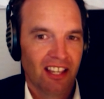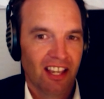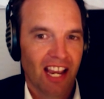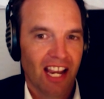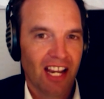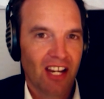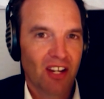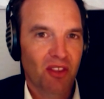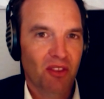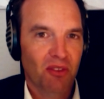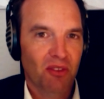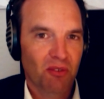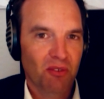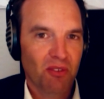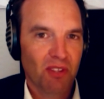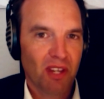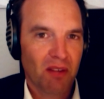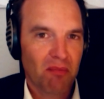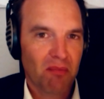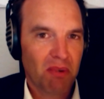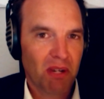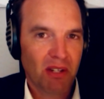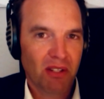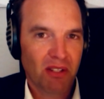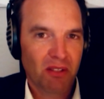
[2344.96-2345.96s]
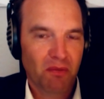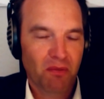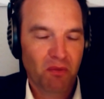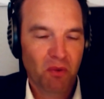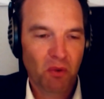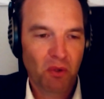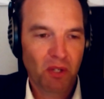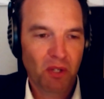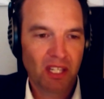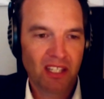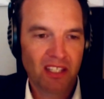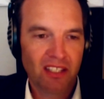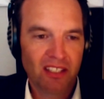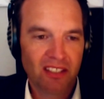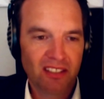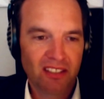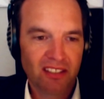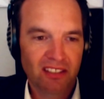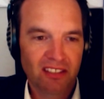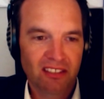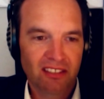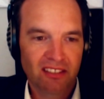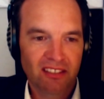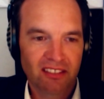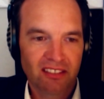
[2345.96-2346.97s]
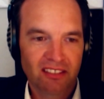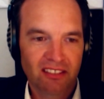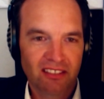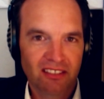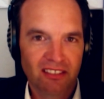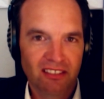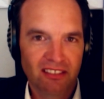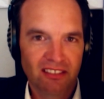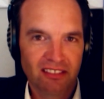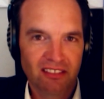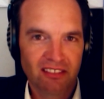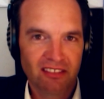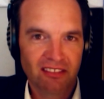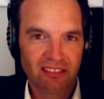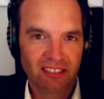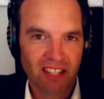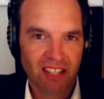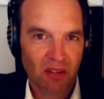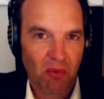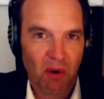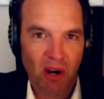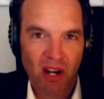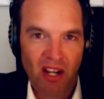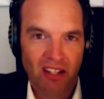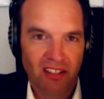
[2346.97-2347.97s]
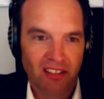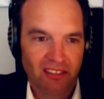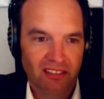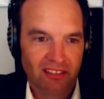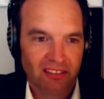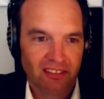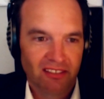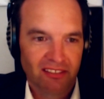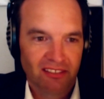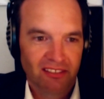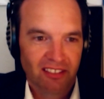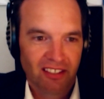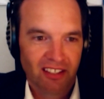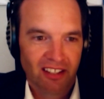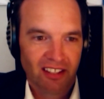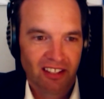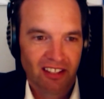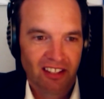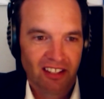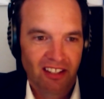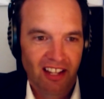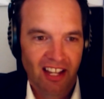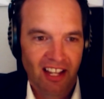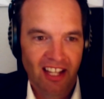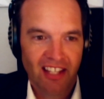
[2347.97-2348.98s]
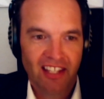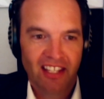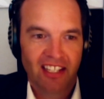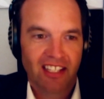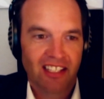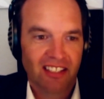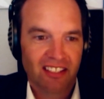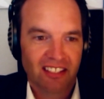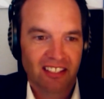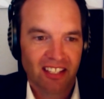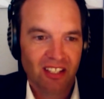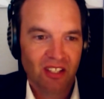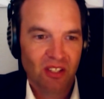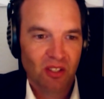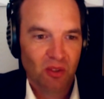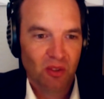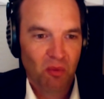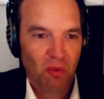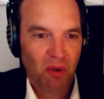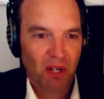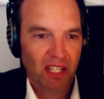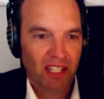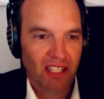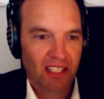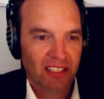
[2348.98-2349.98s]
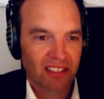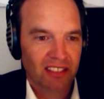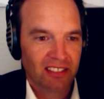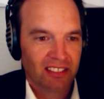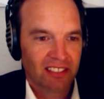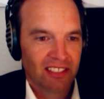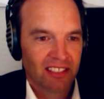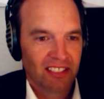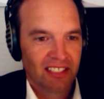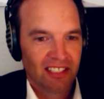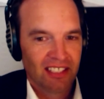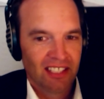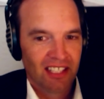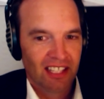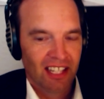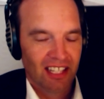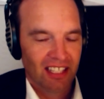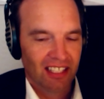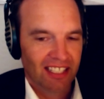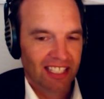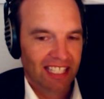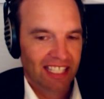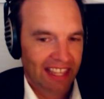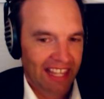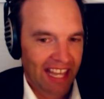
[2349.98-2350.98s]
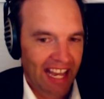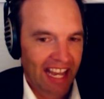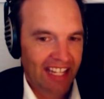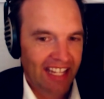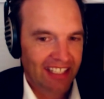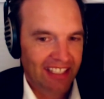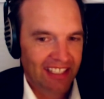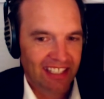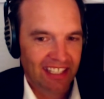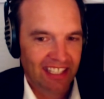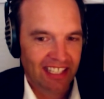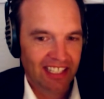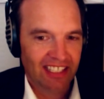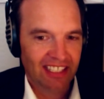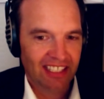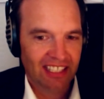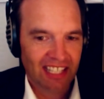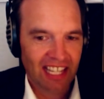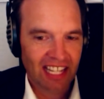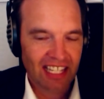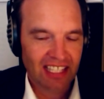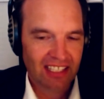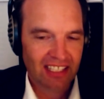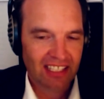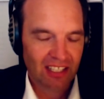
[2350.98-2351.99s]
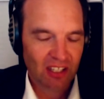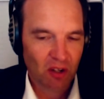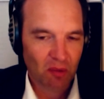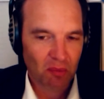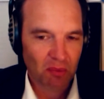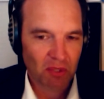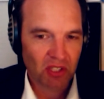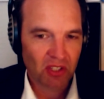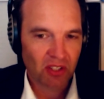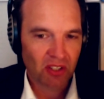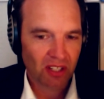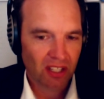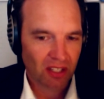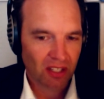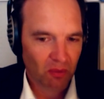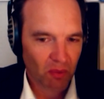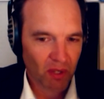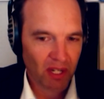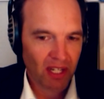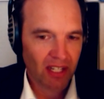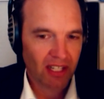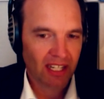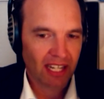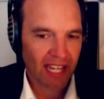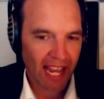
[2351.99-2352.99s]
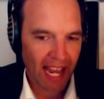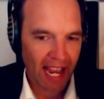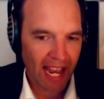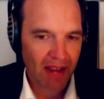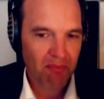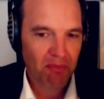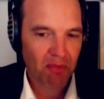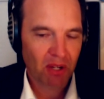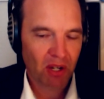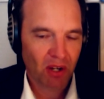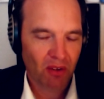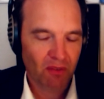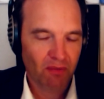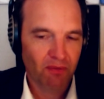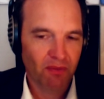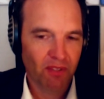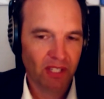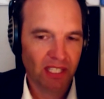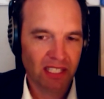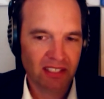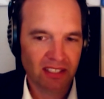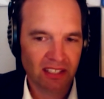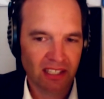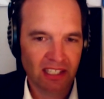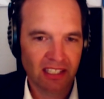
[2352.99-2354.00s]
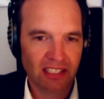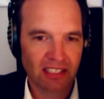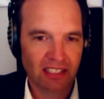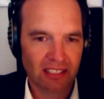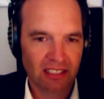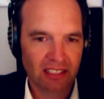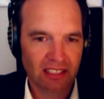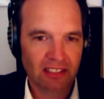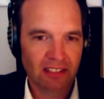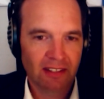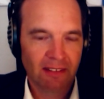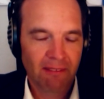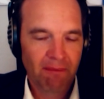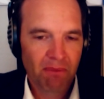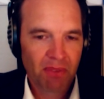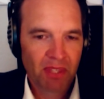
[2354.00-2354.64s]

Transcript: And through that period of 4 years, they won and they continued winning. And I think that's the opportunity, and where Camco fits in is,